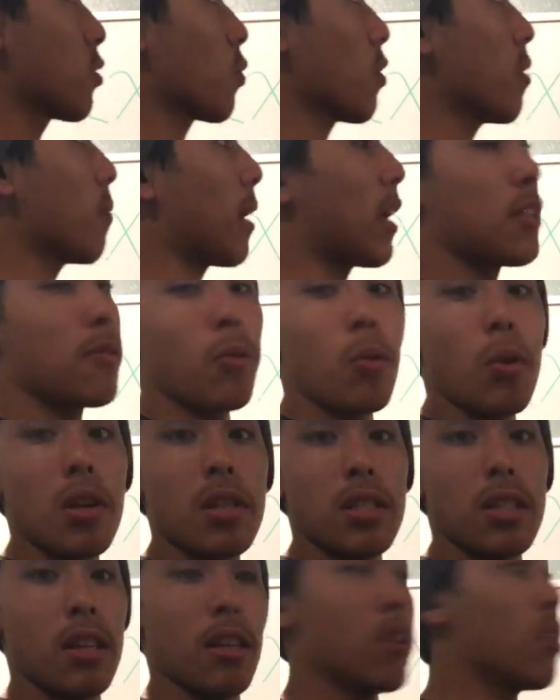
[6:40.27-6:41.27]
squared minus
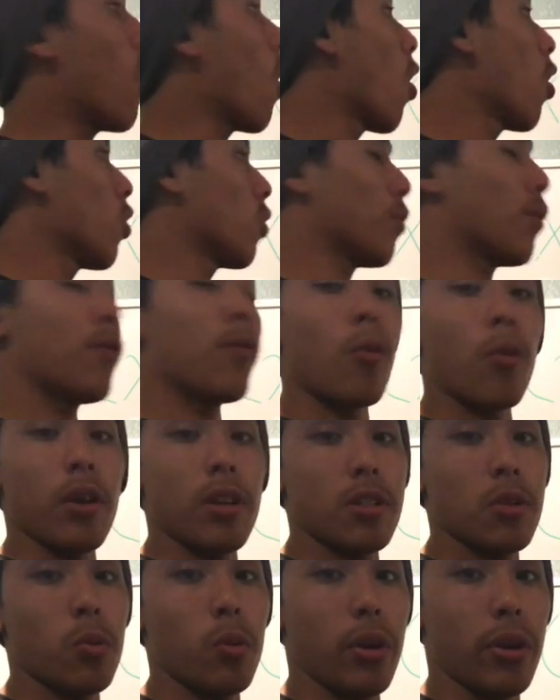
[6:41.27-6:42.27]
4ac all over
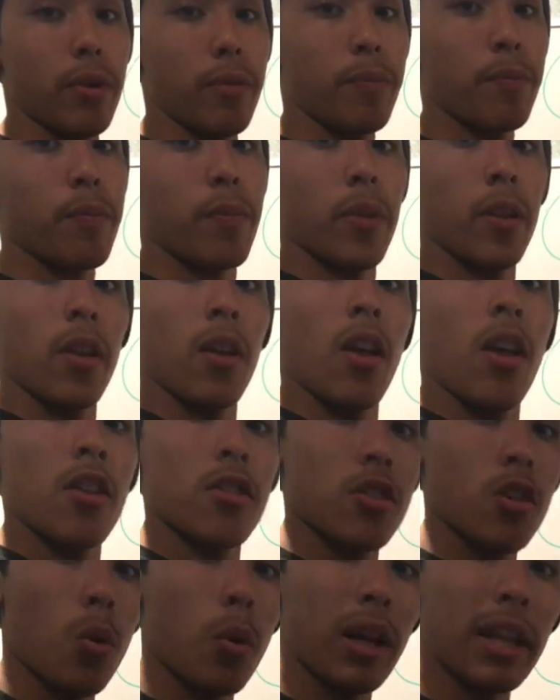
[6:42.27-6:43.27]
4a squared.
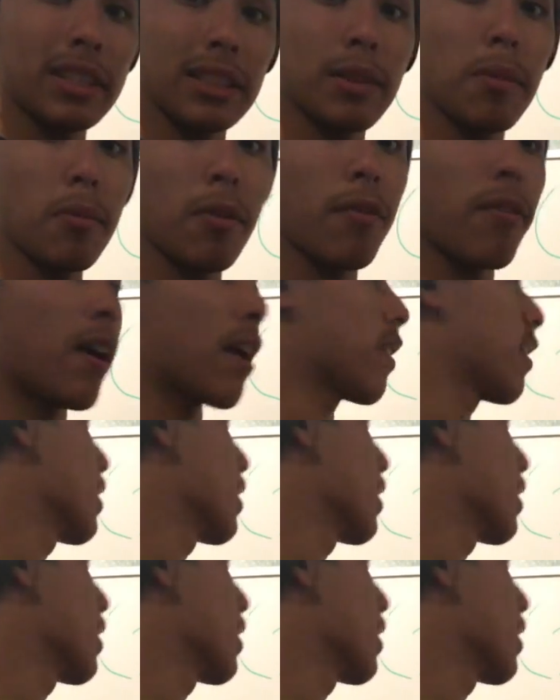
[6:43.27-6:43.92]
So we can simplify